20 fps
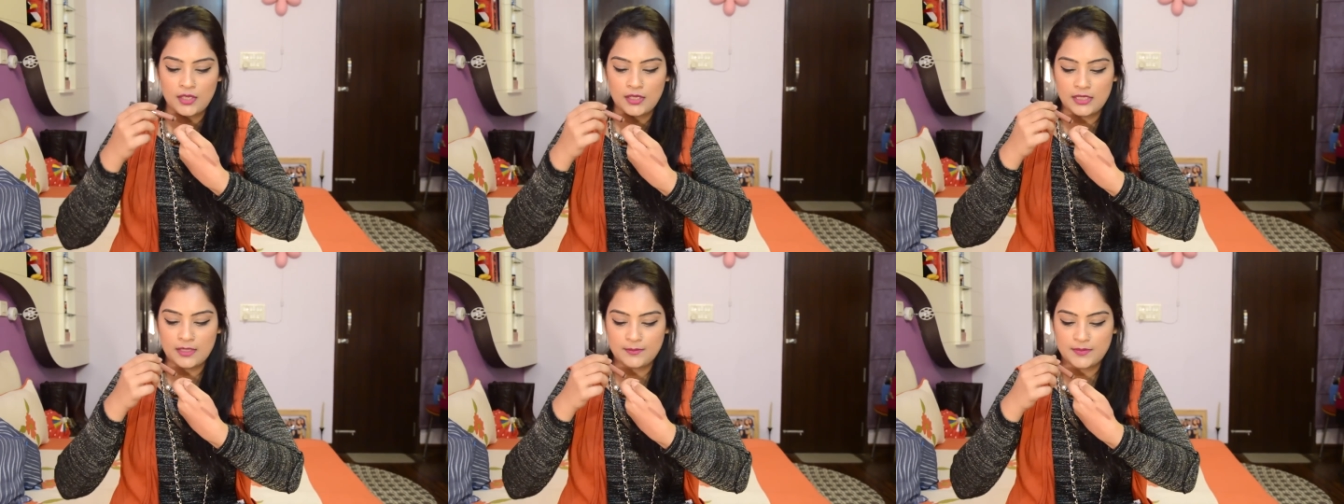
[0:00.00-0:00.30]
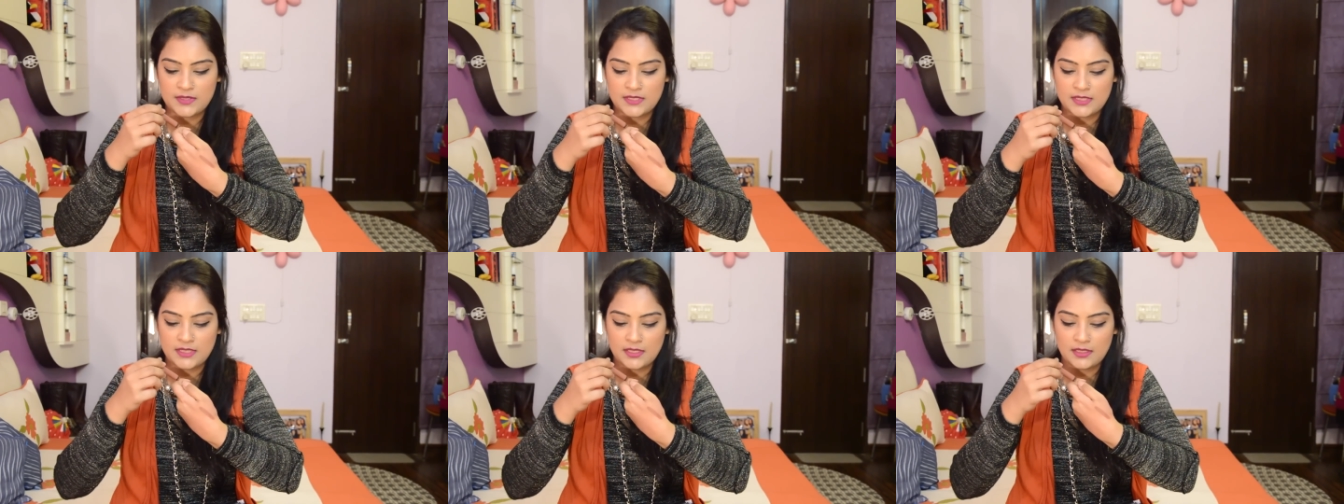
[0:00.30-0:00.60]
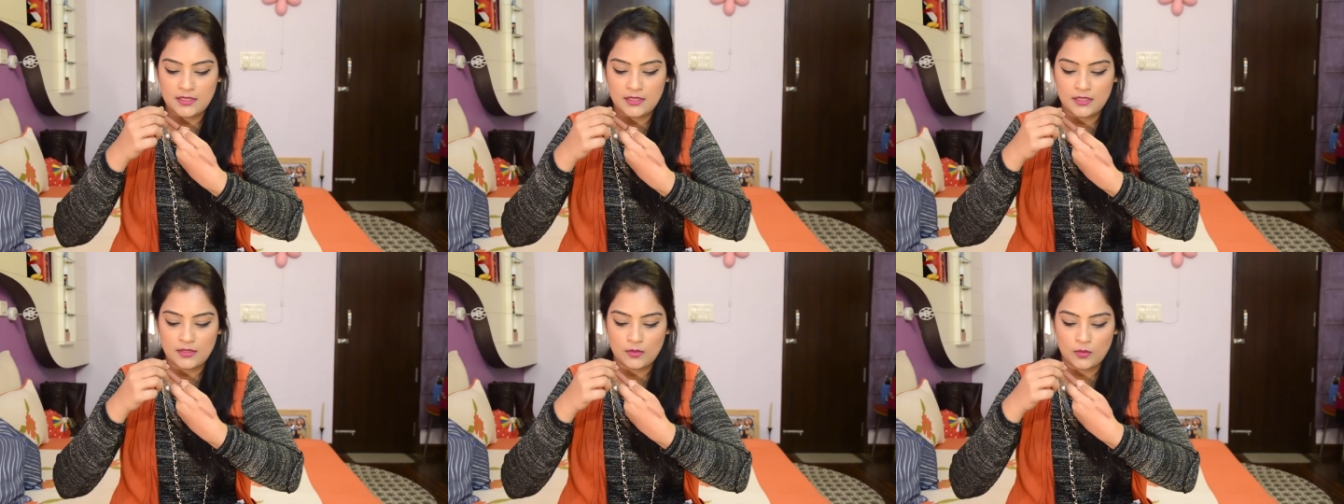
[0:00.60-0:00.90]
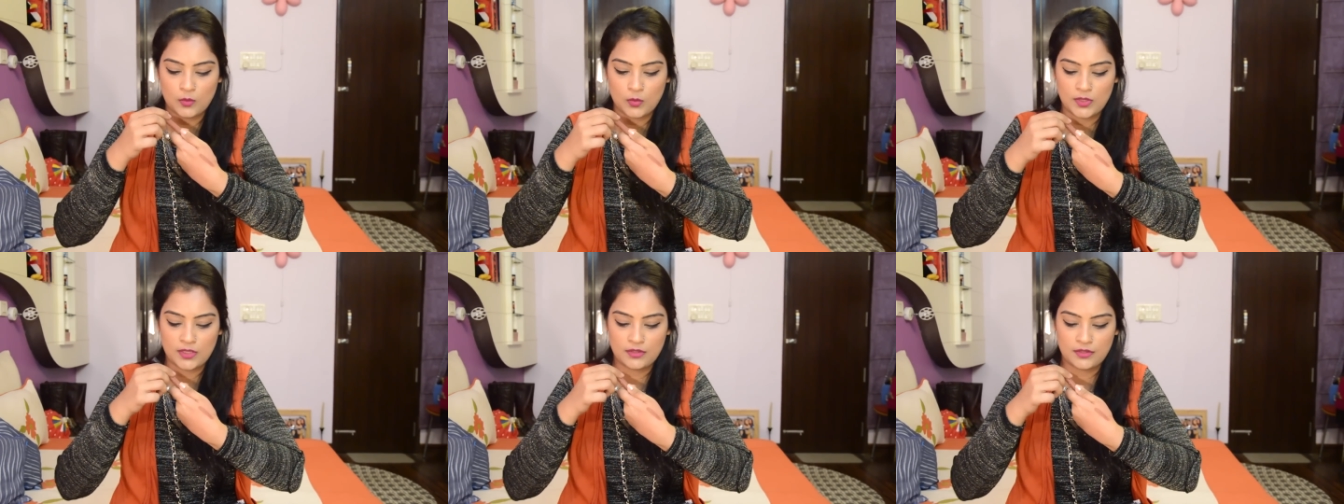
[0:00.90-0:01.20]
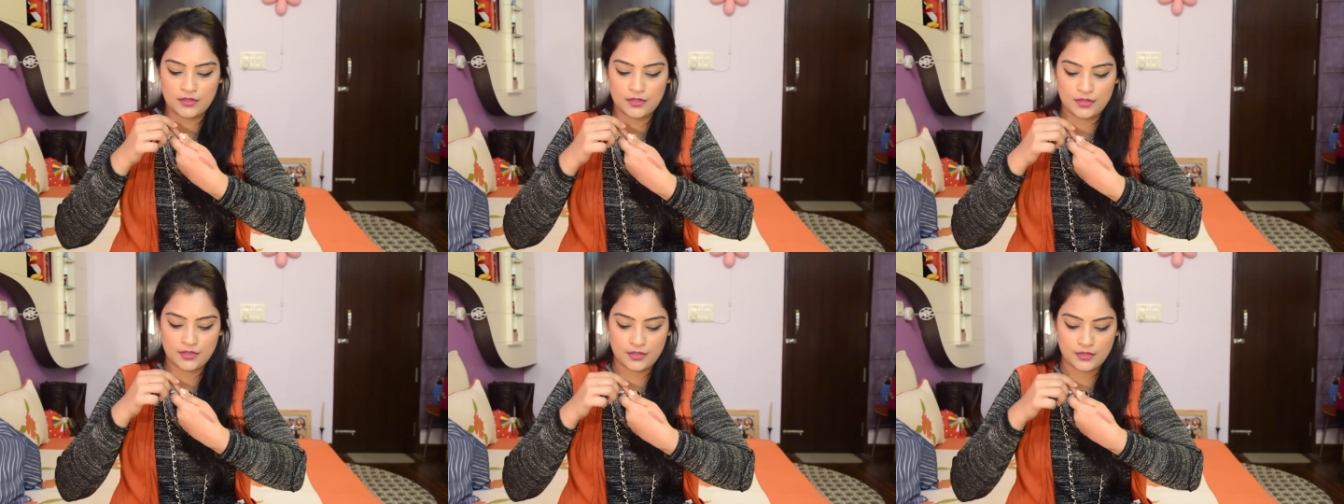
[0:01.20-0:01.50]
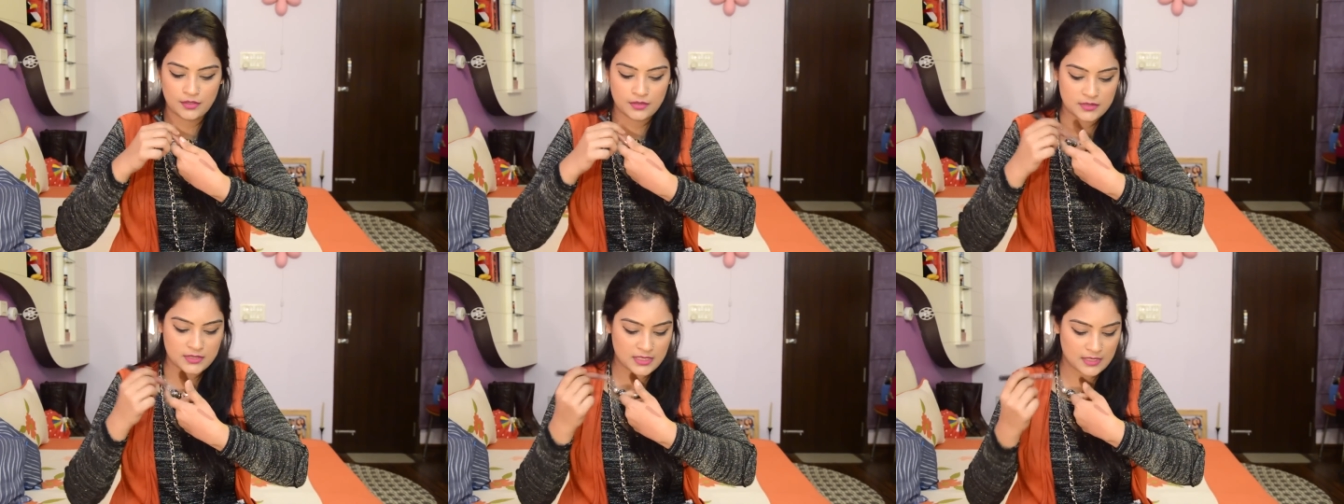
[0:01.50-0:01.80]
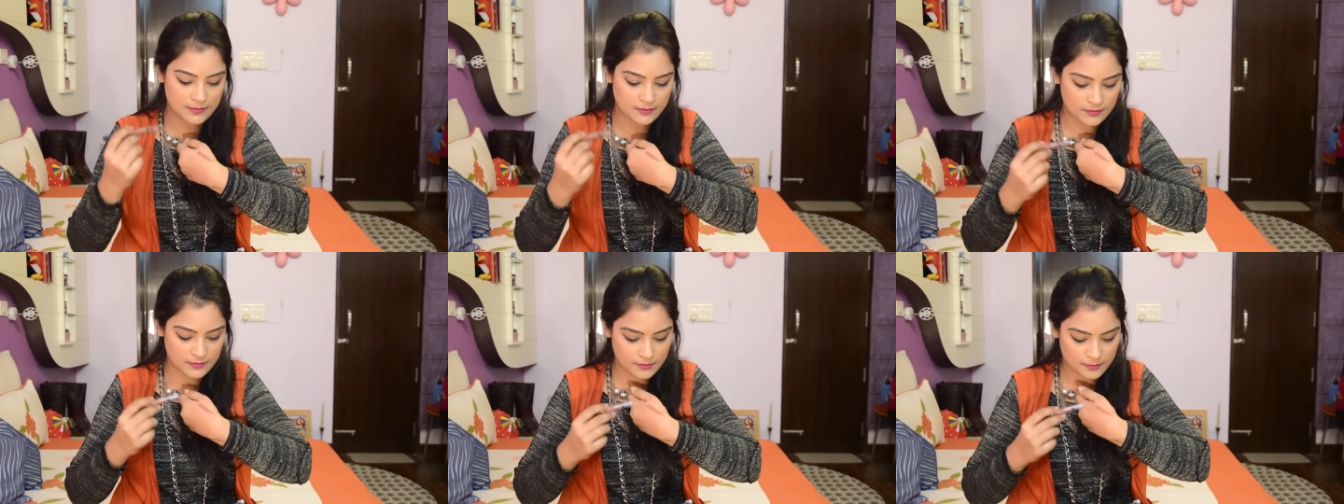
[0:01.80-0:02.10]
lipstick with
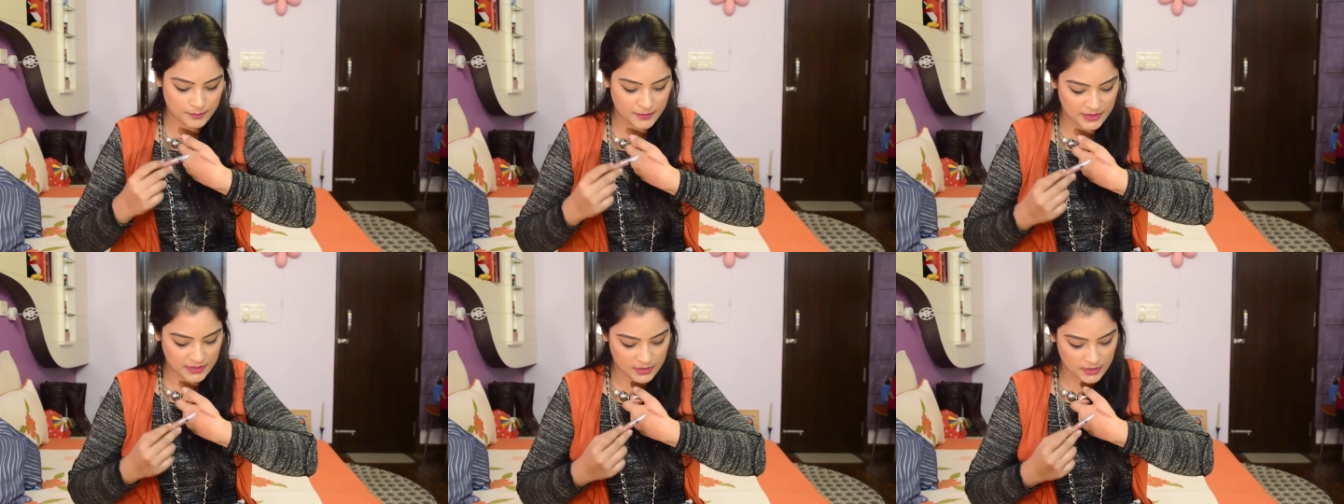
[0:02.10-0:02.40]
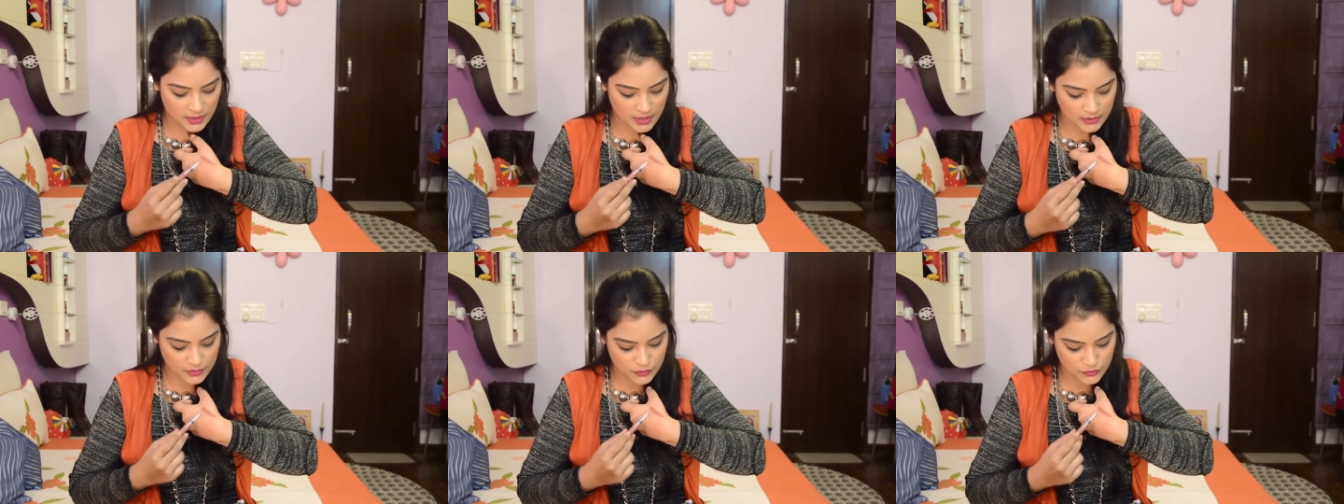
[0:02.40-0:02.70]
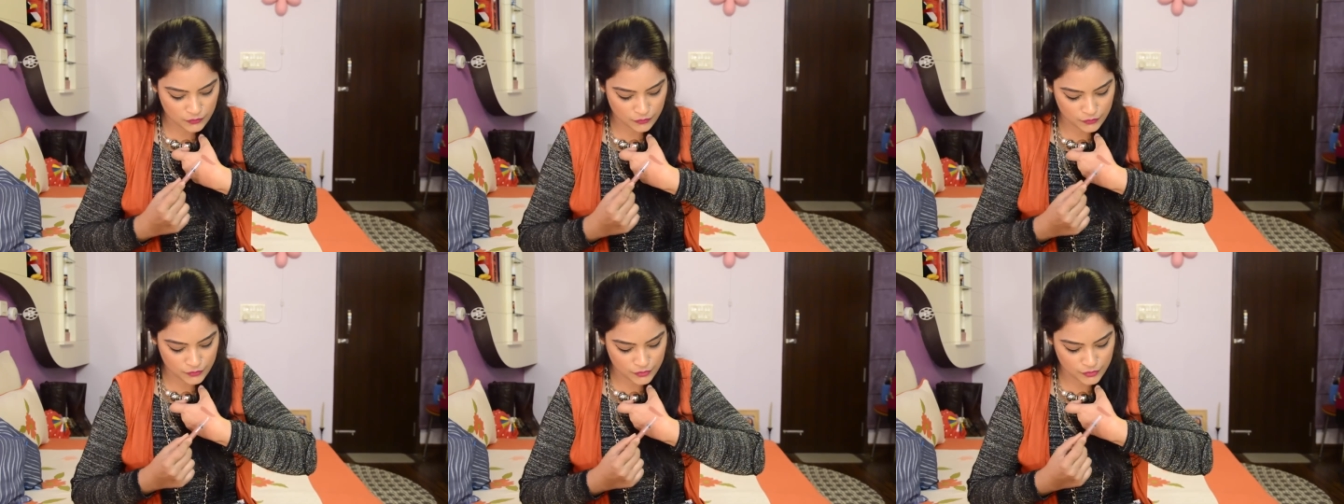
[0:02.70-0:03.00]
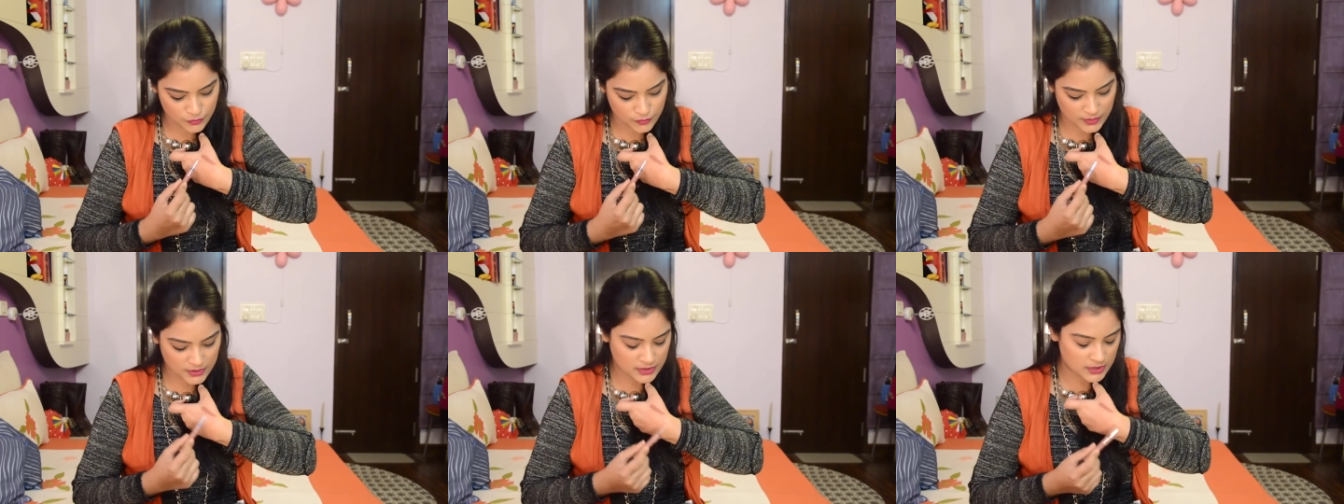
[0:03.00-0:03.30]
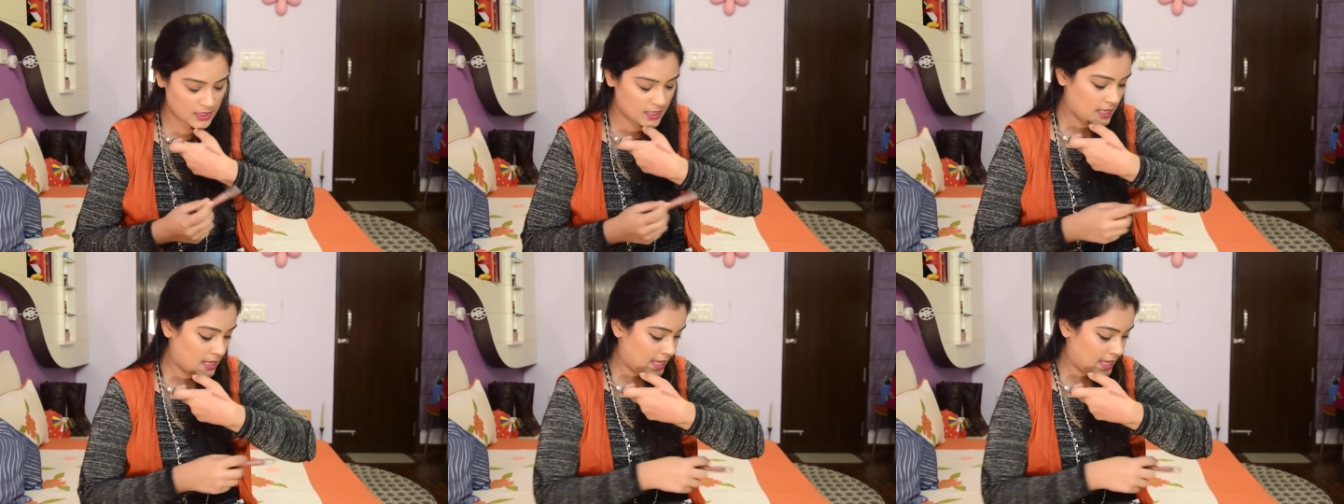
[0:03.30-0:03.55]
some pink undertones to it.